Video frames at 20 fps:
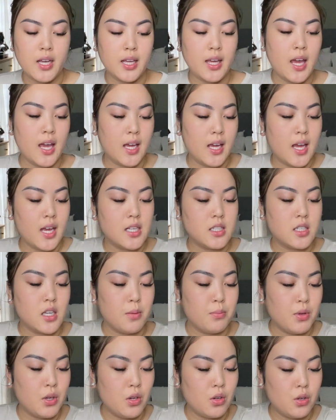
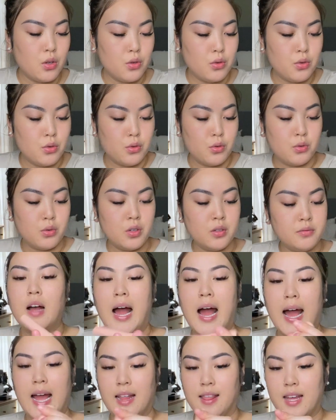KKW
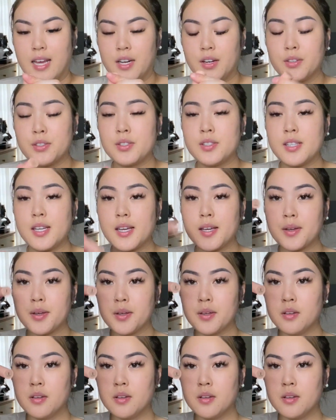highlighter stick.